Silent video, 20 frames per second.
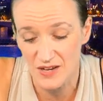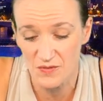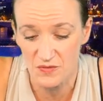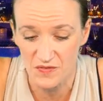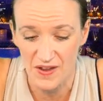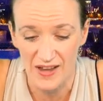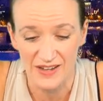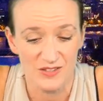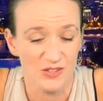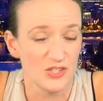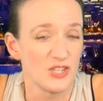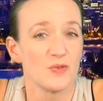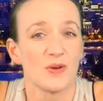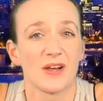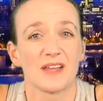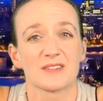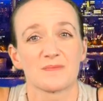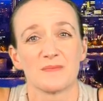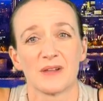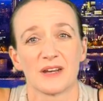And in fact, the
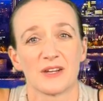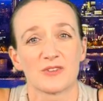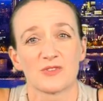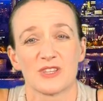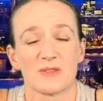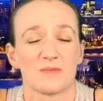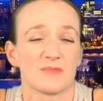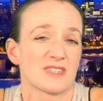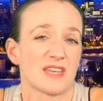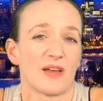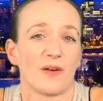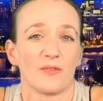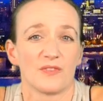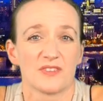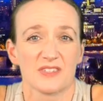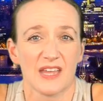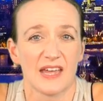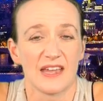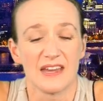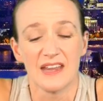US military
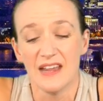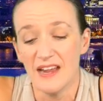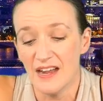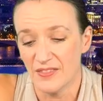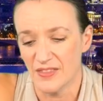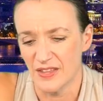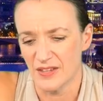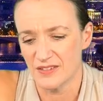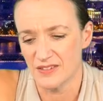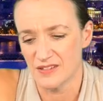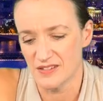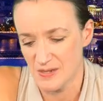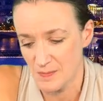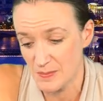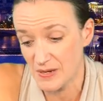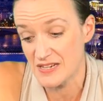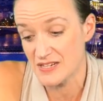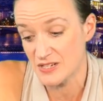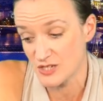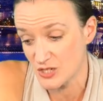themselves say that
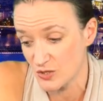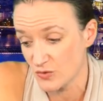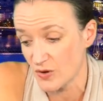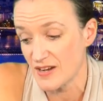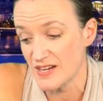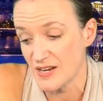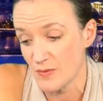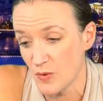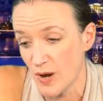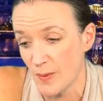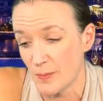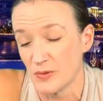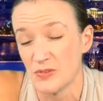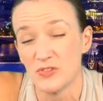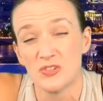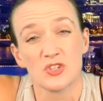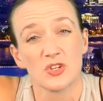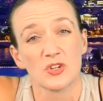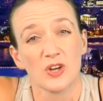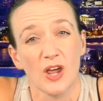depleted uranium
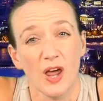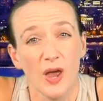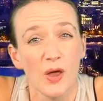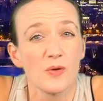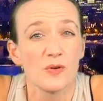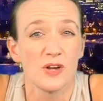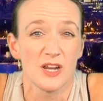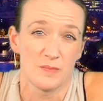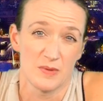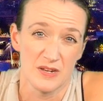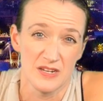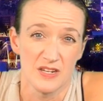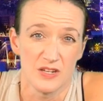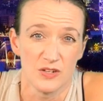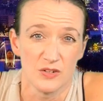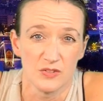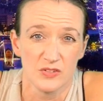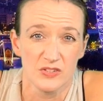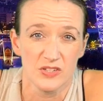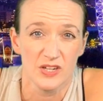weapons should only be
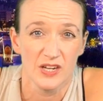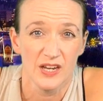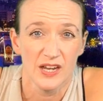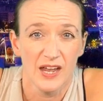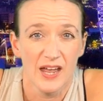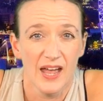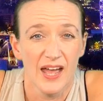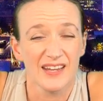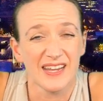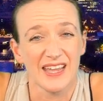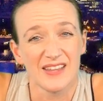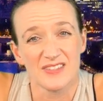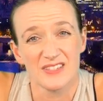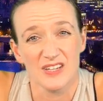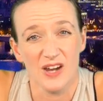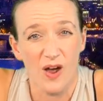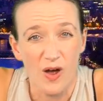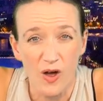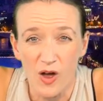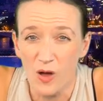used
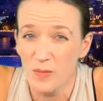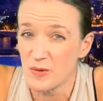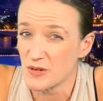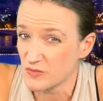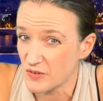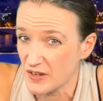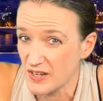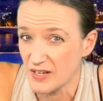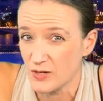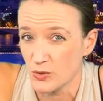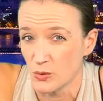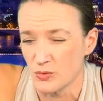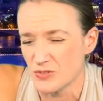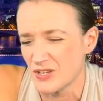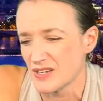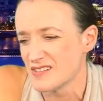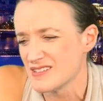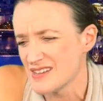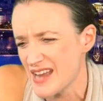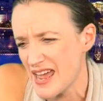against armoured
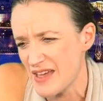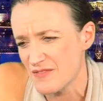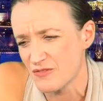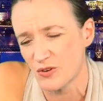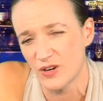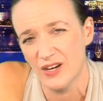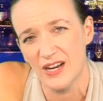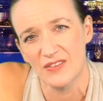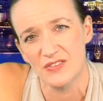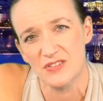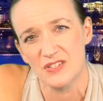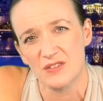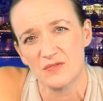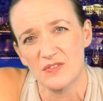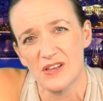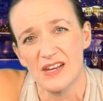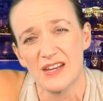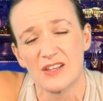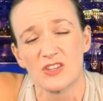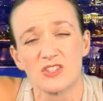vehicles and never against
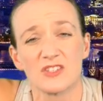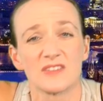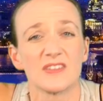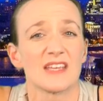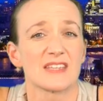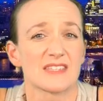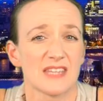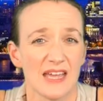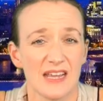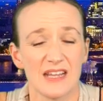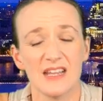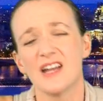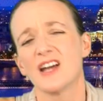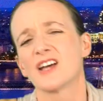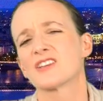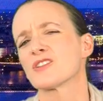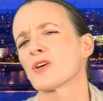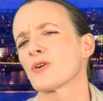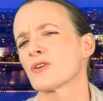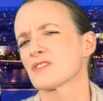civilians. And they say,
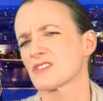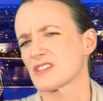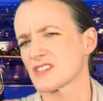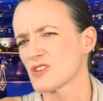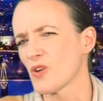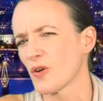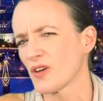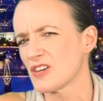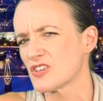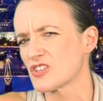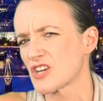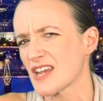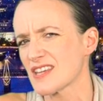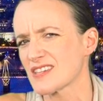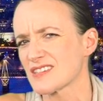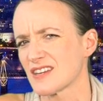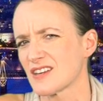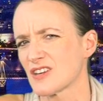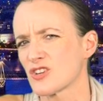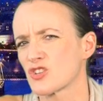as long as it's not
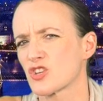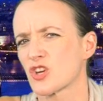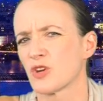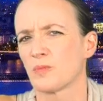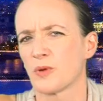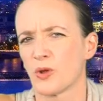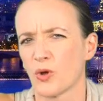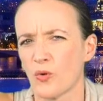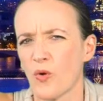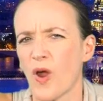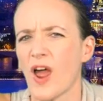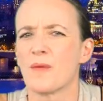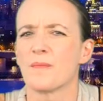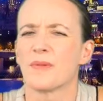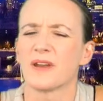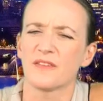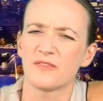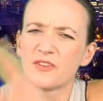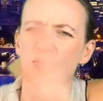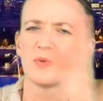ingested, it should be all
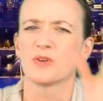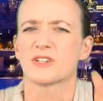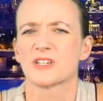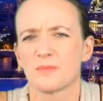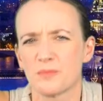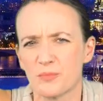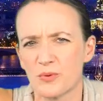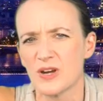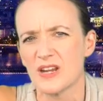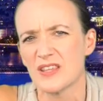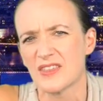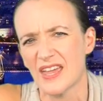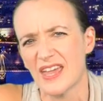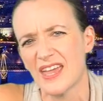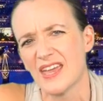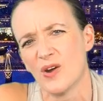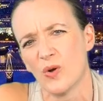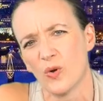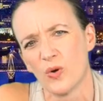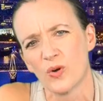right. But if you were to breathe
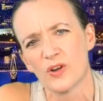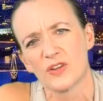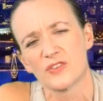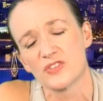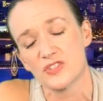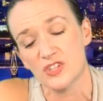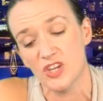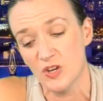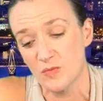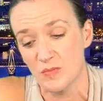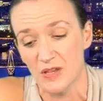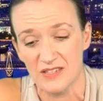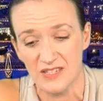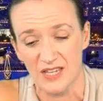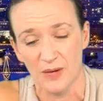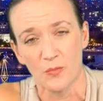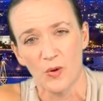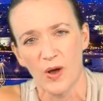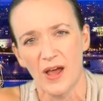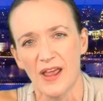it in or consume
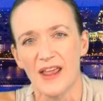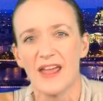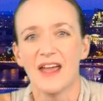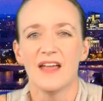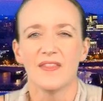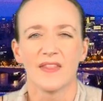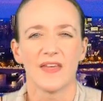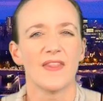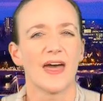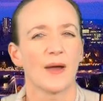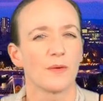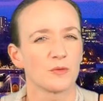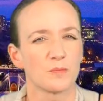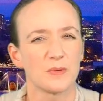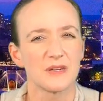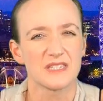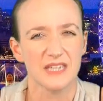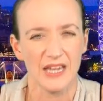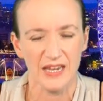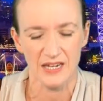it some way, then that
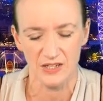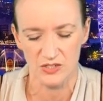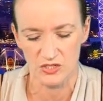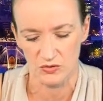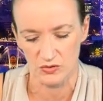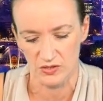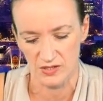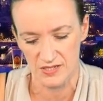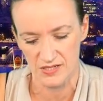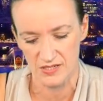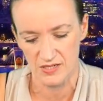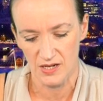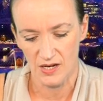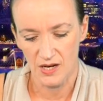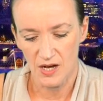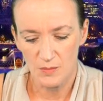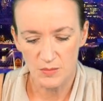would be dangerous.